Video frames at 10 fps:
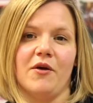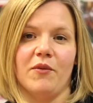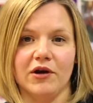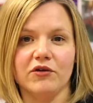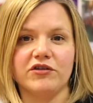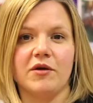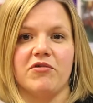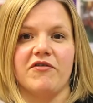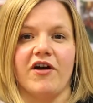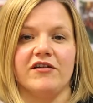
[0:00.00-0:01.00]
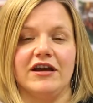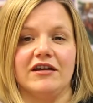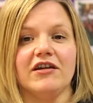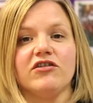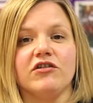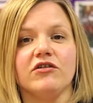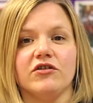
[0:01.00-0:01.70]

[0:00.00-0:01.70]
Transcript: We're also providing additional